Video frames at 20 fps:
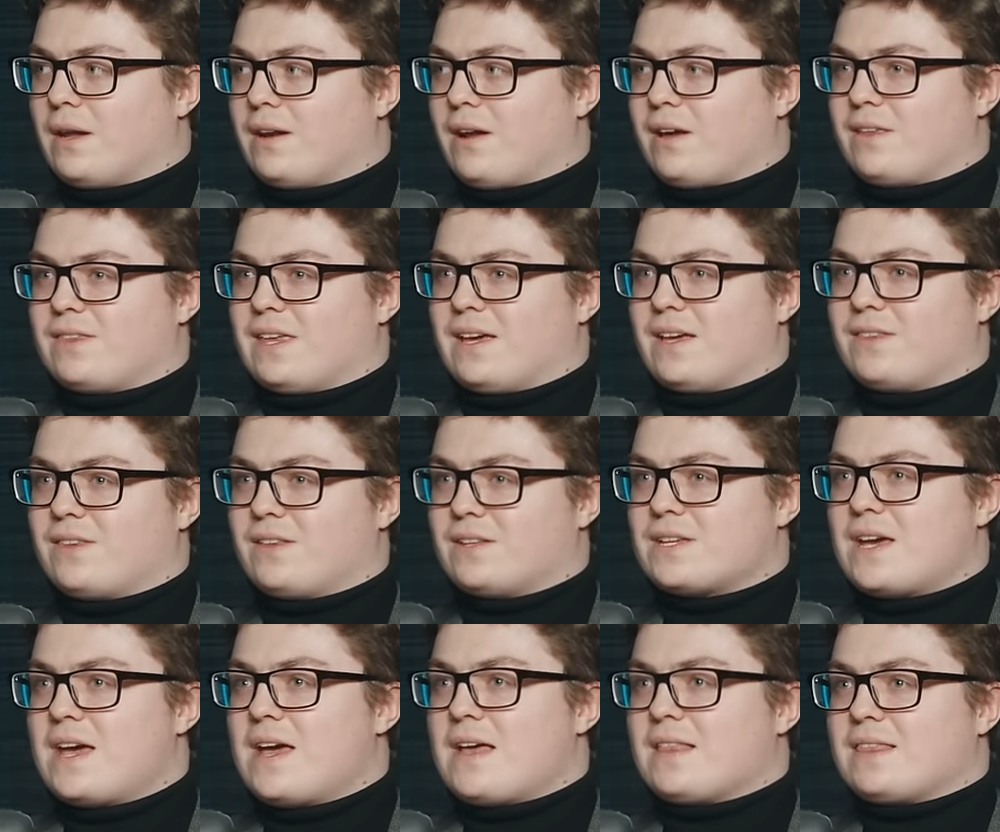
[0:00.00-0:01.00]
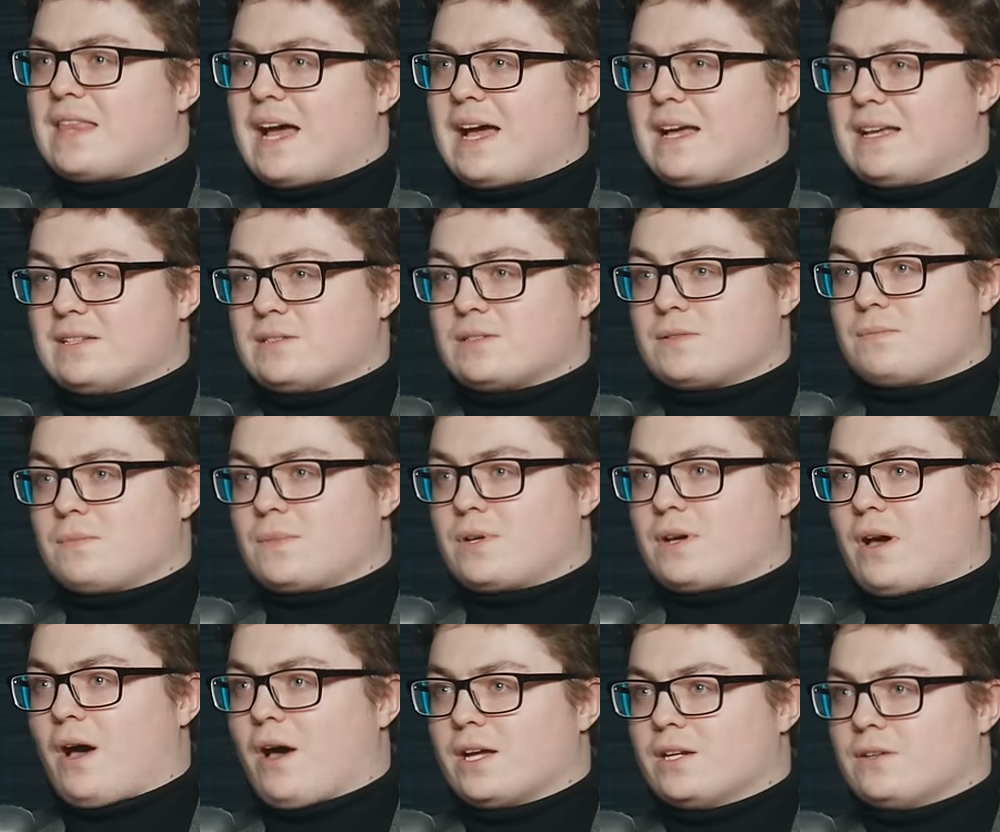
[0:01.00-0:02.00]
And I think that is
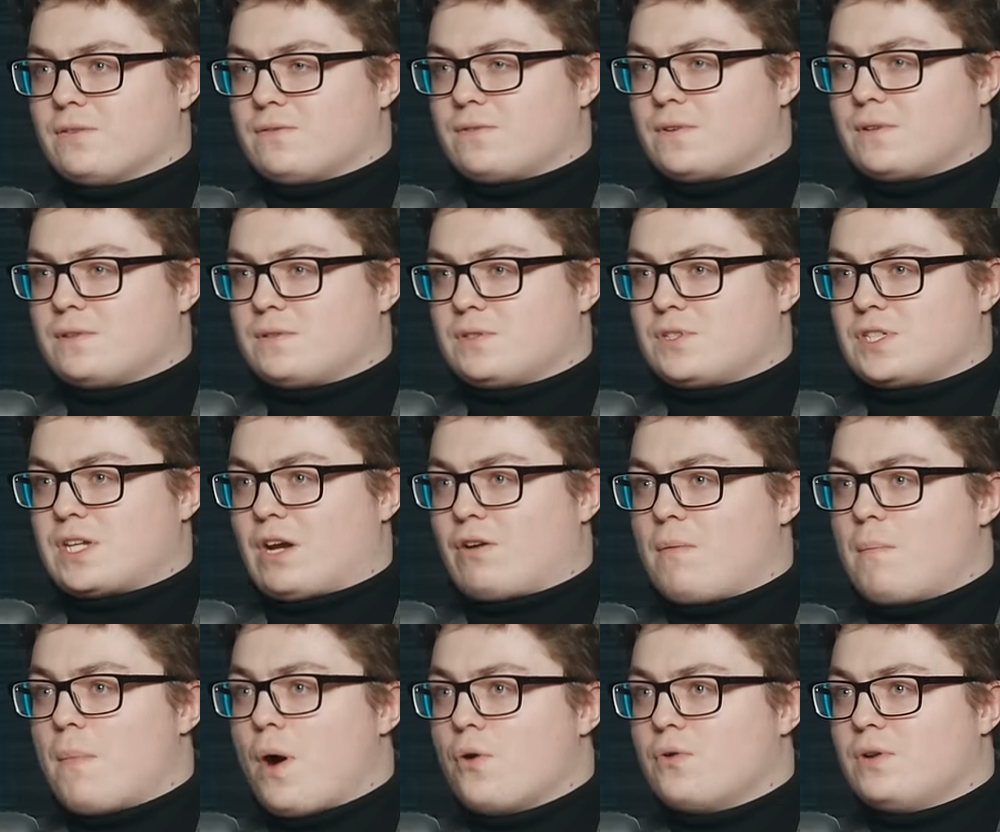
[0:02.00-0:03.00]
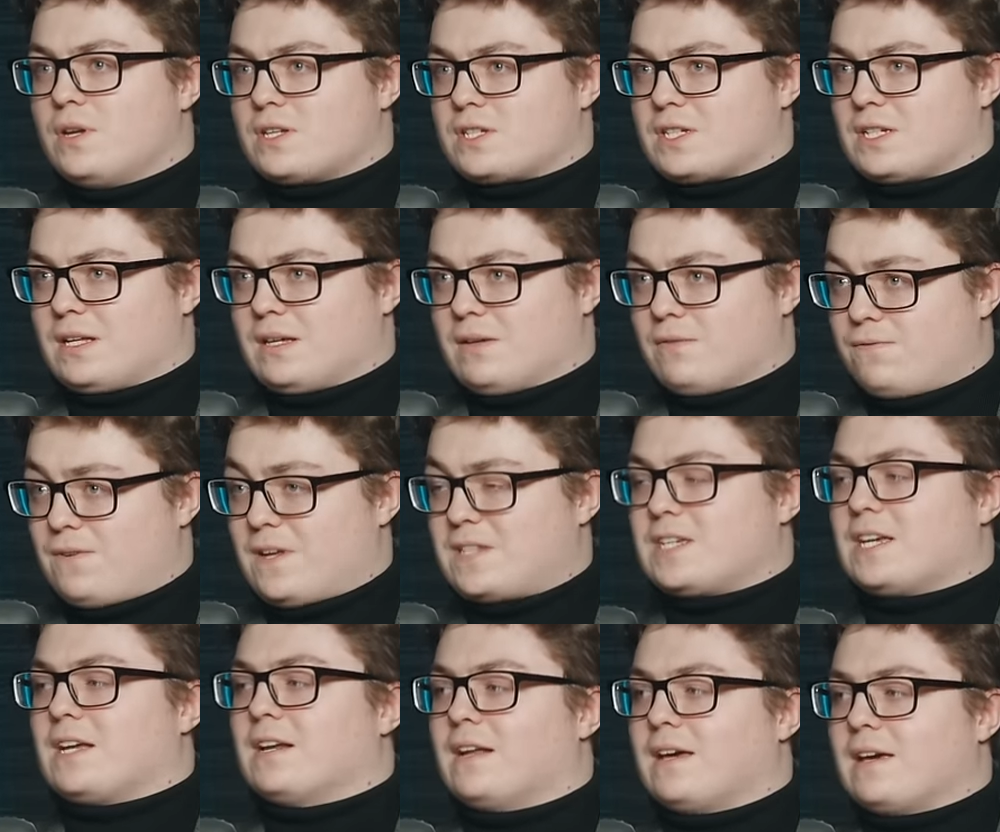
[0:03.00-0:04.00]
kind of ceremoniously,
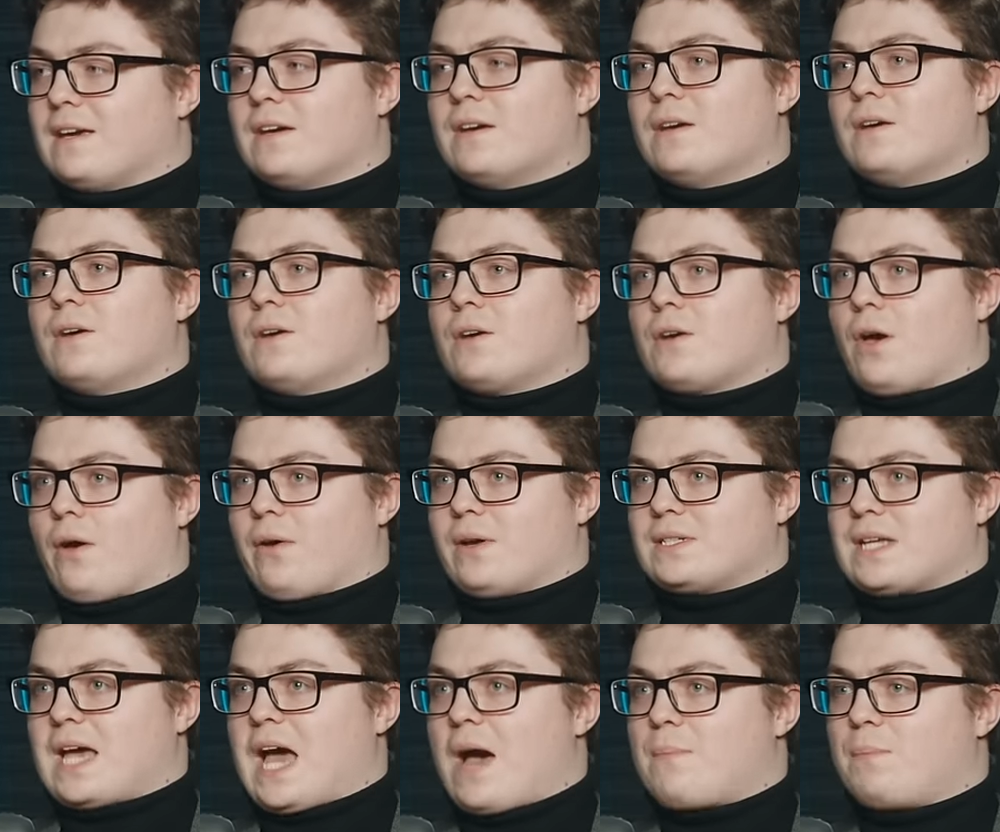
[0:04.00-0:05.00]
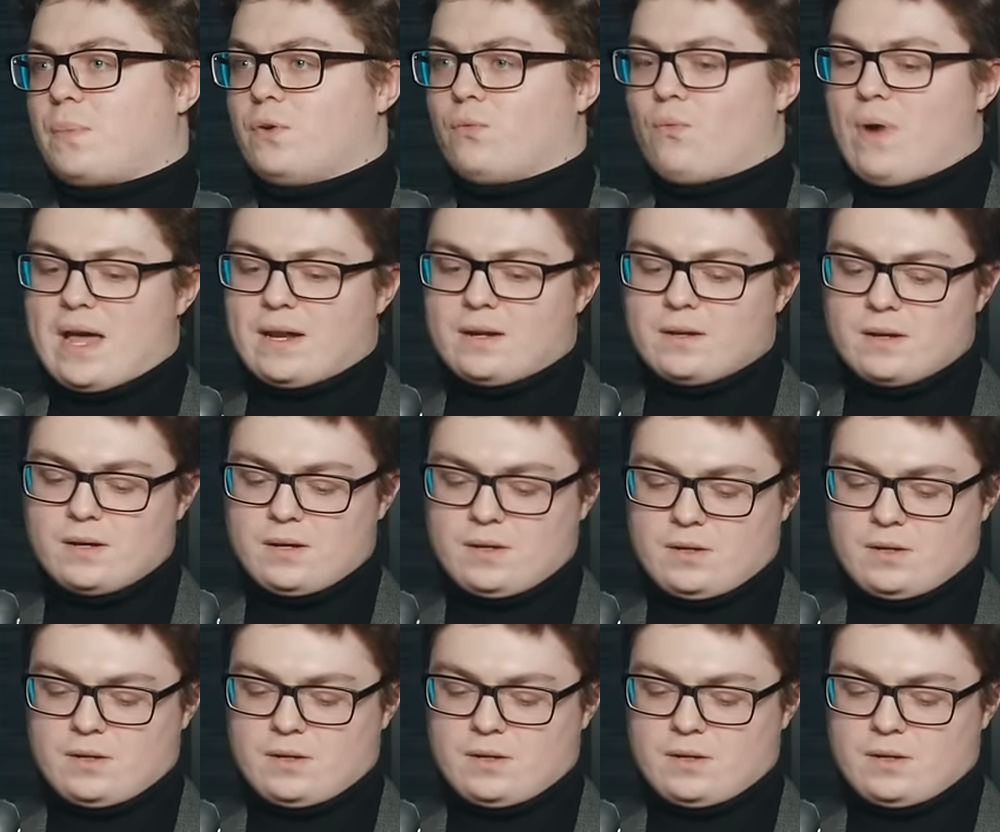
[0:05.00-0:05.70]
fittingly going to happen when,